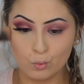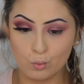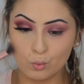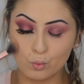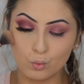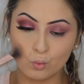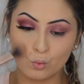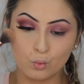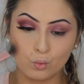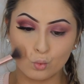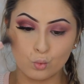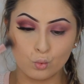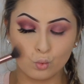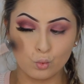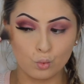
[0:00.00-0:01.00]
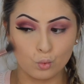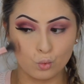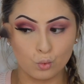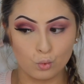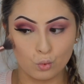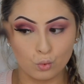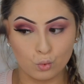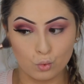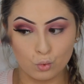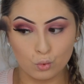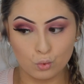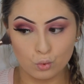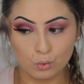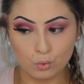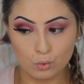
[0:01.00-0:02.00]

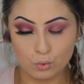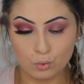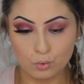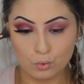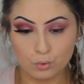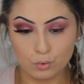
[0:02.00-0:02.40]
No one is speaking in this clip.